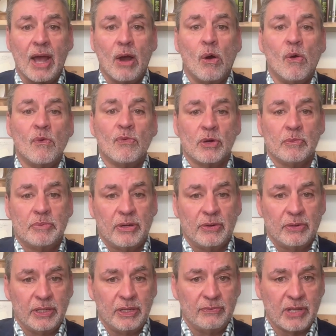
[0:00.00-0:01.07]
over a
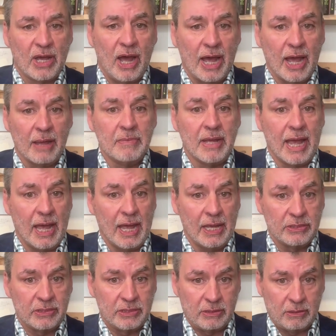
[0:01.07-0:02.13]
period of time,
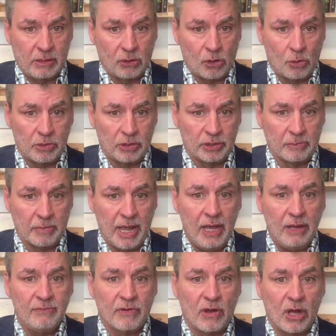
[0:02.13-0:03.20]
as global
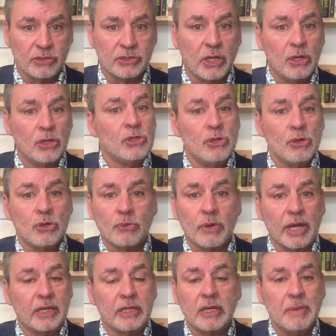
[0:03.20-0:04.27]
demand falls, you
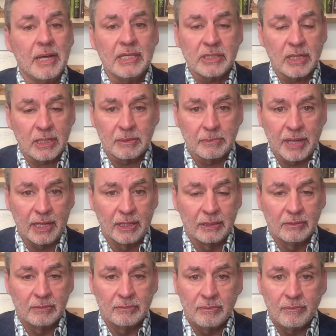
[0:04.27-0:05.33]
create a domestic
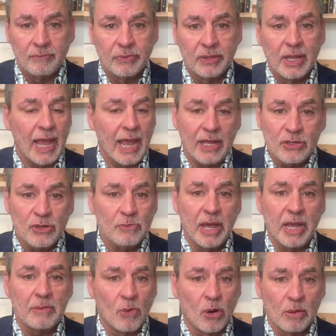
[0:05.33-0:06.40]
demand, and you
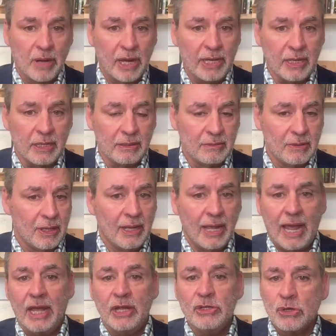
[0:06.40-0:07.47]
make more money,
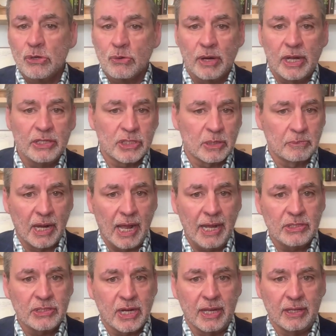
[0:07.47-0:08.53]
and you create
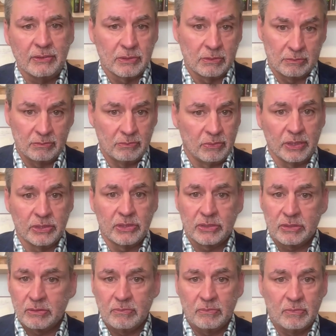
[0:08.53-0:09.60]
supply chains,
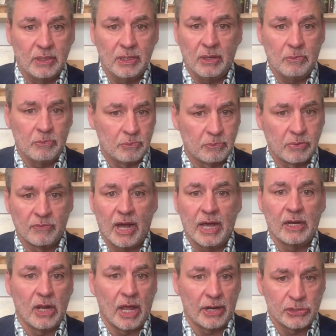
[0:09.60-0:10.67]
which, you know,
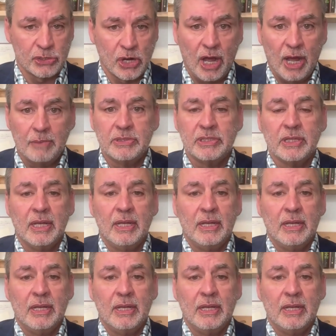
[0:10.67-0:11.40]
provide a lot of jobs,